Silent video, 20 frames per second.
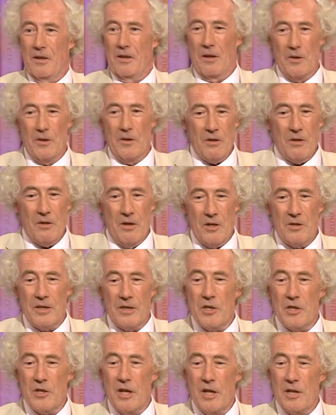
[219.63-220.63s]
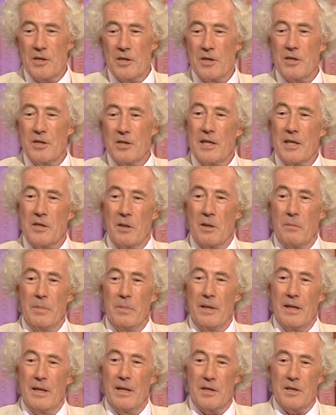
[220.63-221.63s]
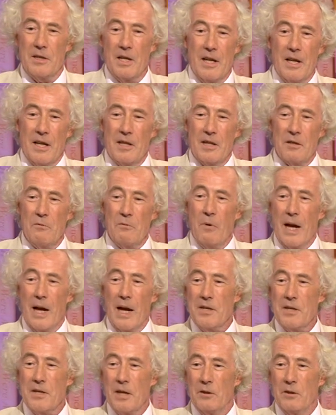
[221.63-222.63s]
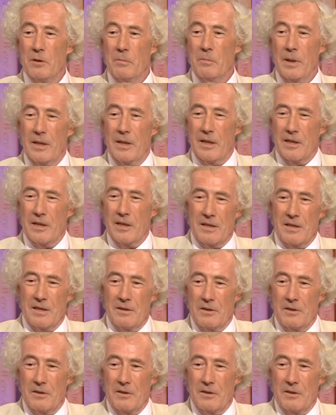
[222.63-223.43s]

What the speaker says: On the contrary, Charles VI appears as a wise old bird